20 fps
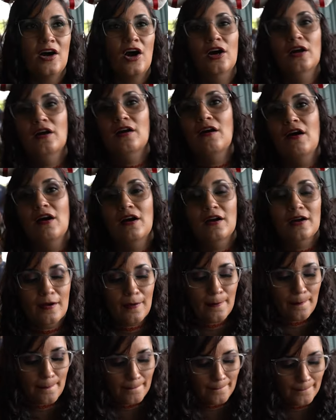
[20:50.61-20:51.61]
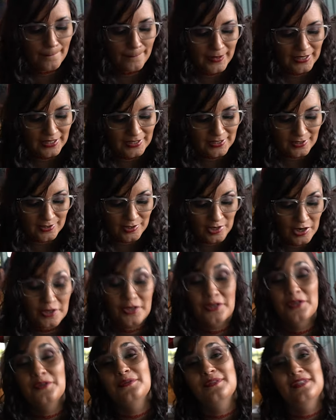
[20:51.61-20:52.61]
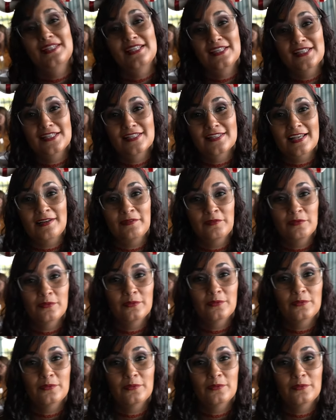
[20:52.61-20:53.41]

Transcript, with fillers: RR, but it's a Narcoossees, and